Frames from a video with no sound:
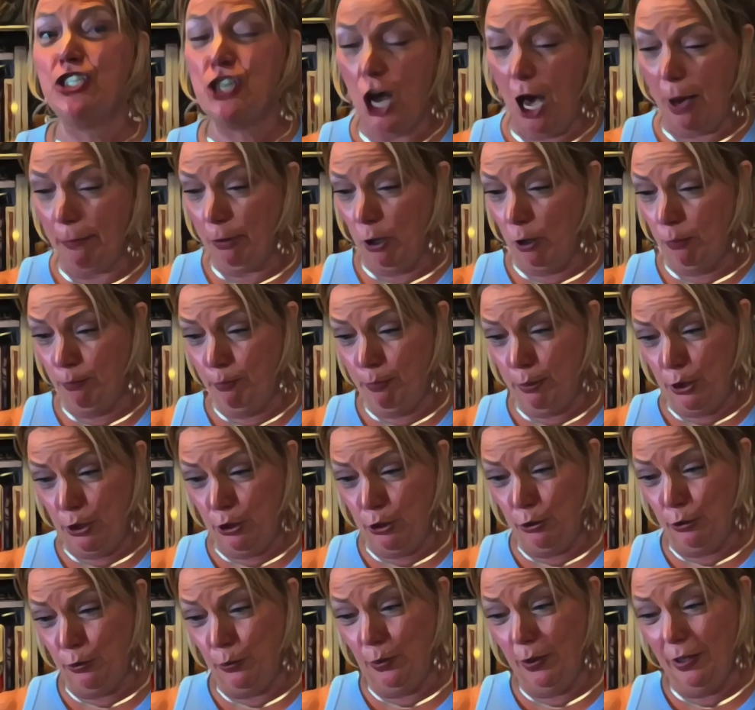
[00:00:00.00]
Double
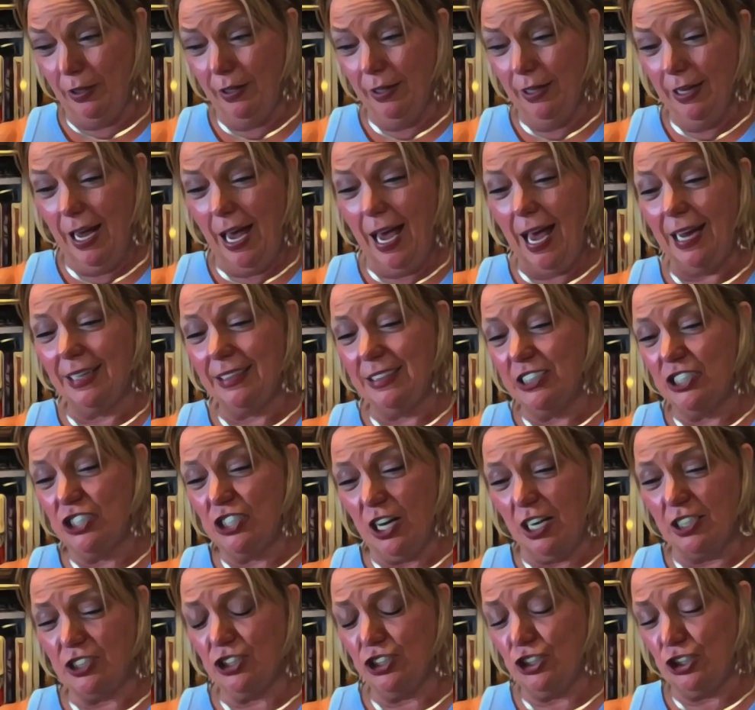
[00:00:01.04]
boo and
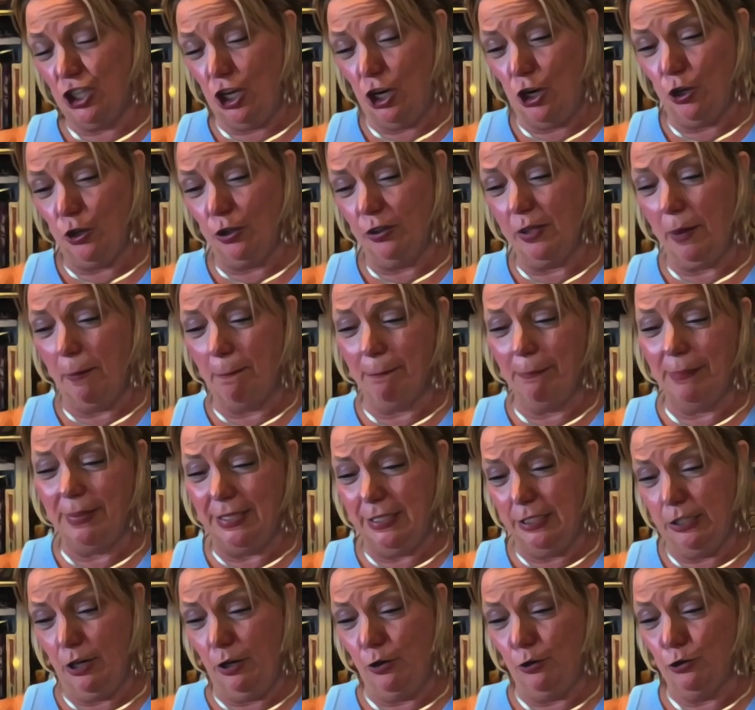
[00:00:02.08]
adjusts her
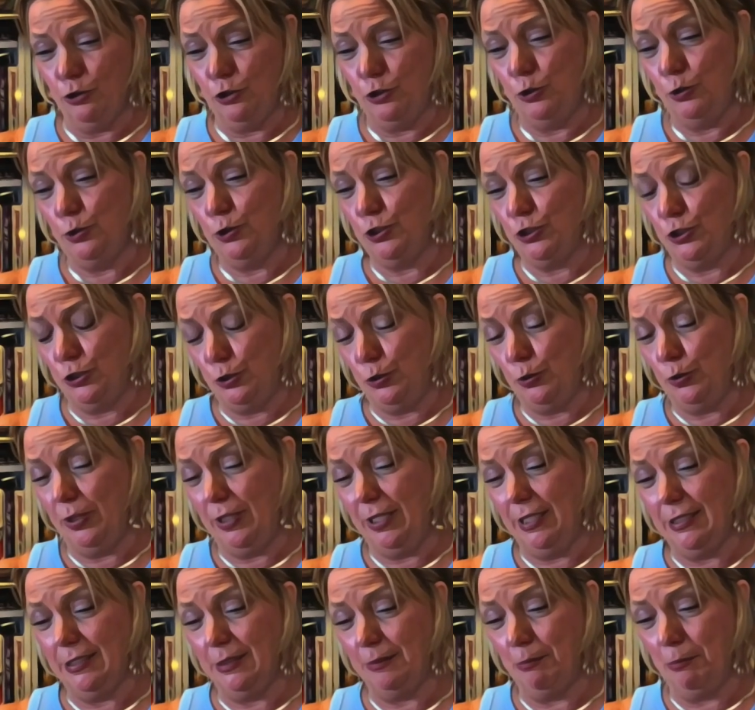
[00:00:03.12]
libido to suit
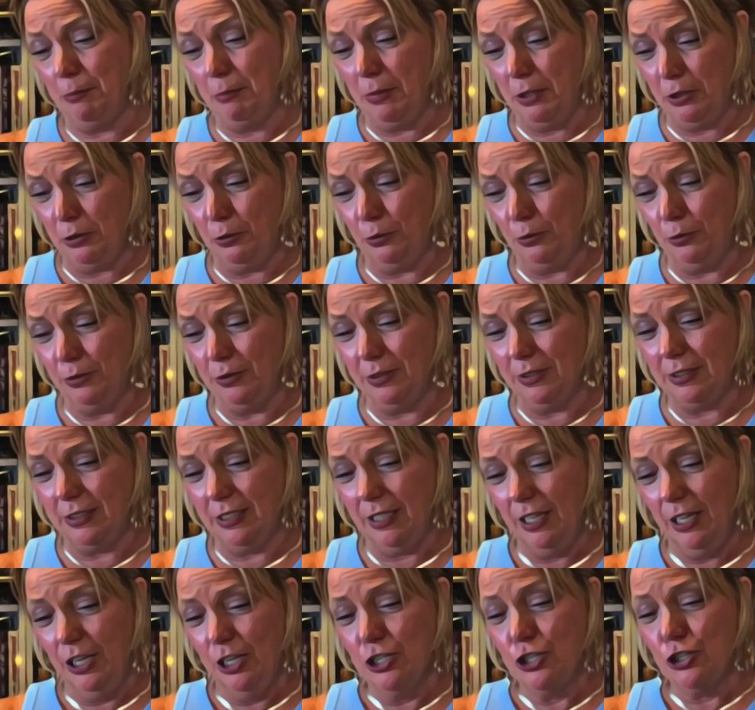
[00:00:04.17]
his moods.
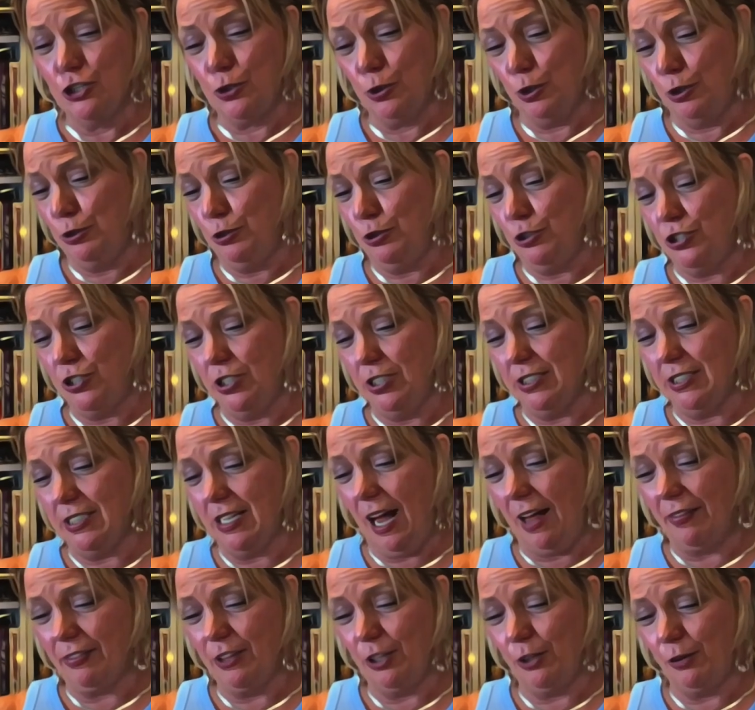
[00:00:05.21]
True, she's
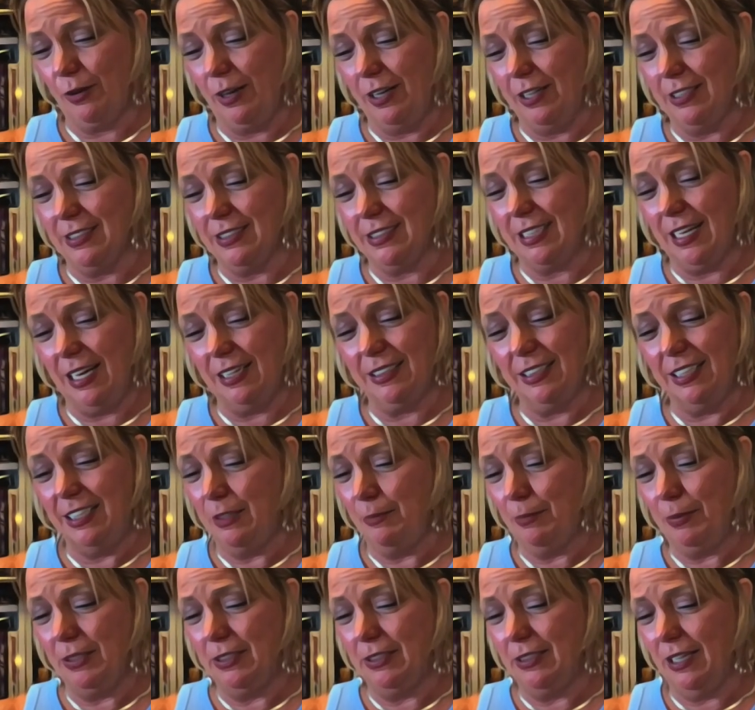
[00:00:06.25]
not the greatest at
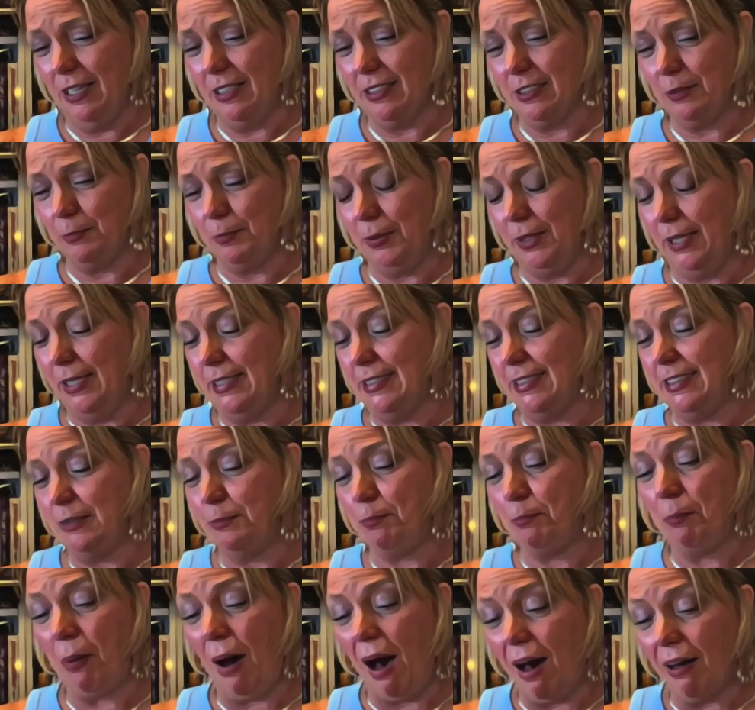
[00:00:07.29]
keeping Doug's place
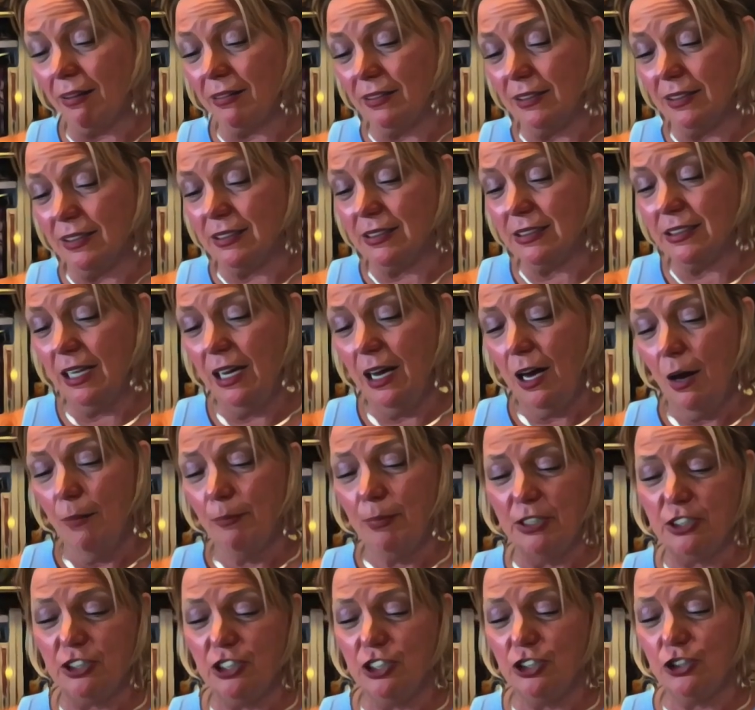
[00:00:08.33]
spotless,
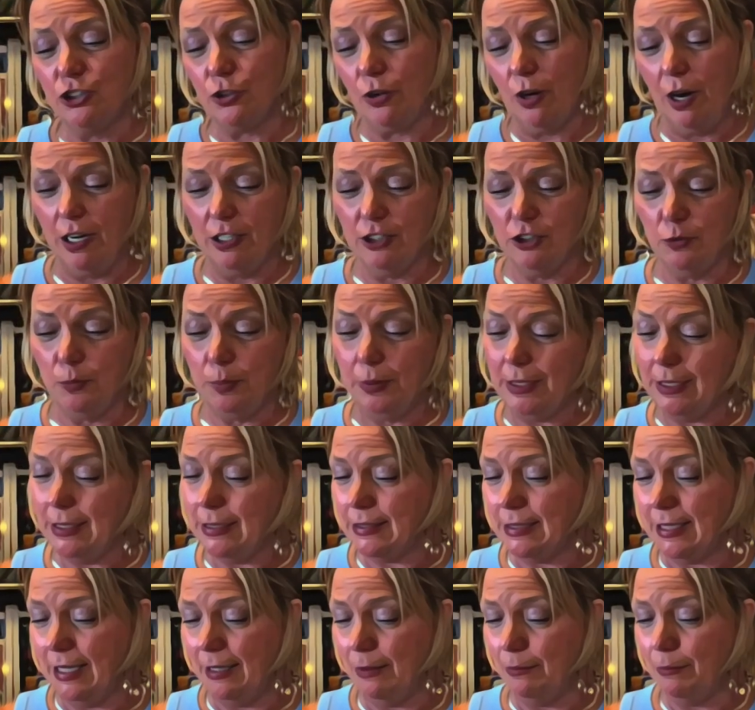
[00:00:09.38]
but she's trying to please
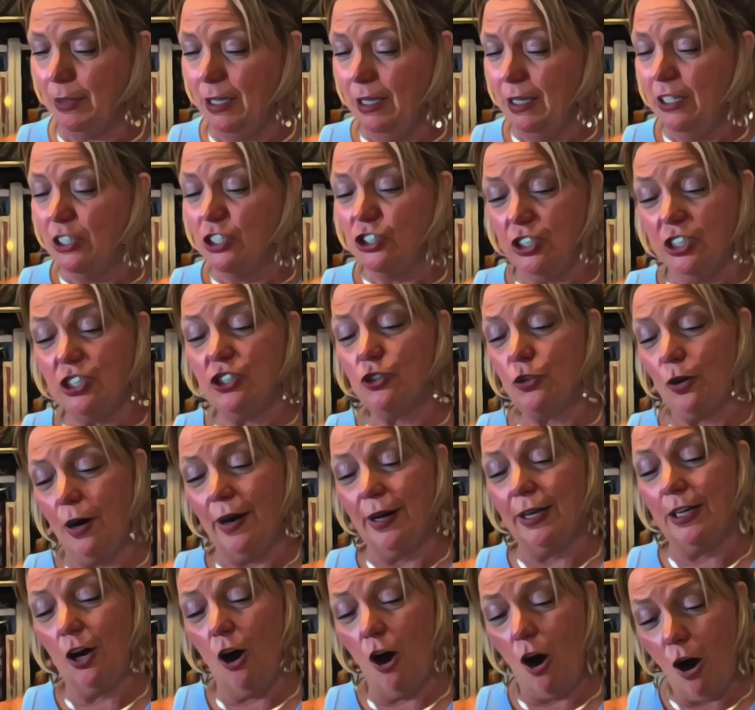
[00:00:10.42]
him. She's
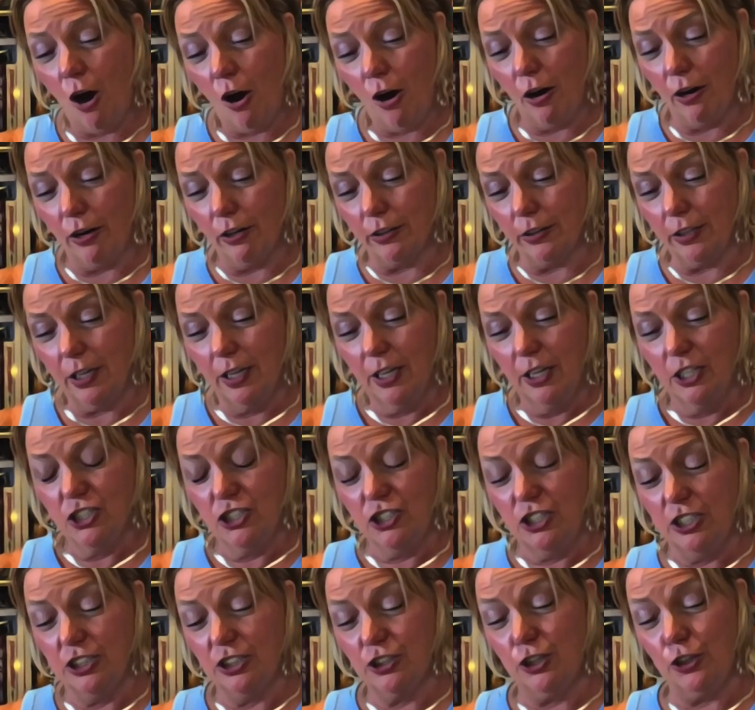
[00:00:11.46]
trying hard.
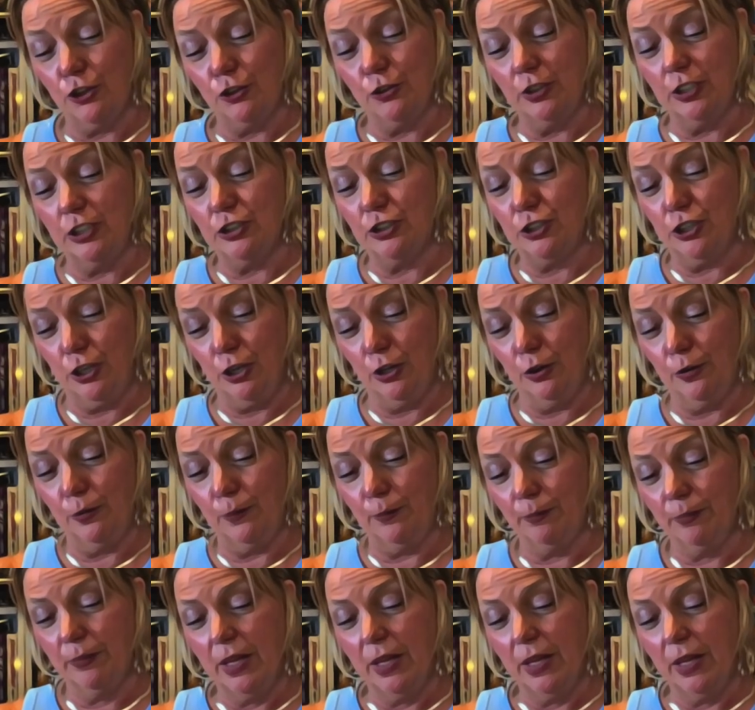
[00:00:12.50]
She's learning too.